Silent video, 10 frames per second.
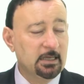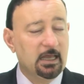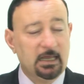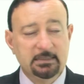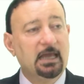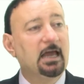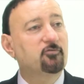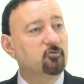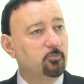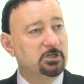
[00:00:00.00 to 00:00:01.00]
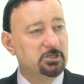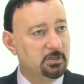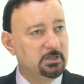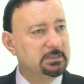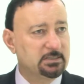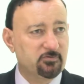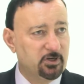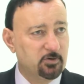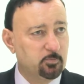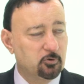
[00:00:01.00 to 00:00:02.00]
And I have to mention, this is very
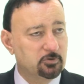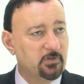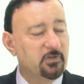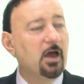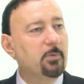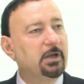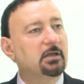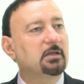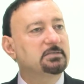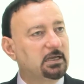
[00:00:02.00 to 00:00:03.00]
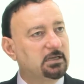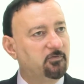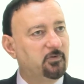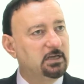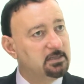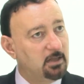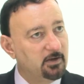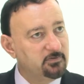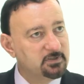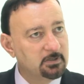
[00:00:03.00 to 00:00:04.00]
important, the Americans sacrificed
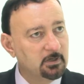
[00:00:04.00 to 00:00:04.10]
lives,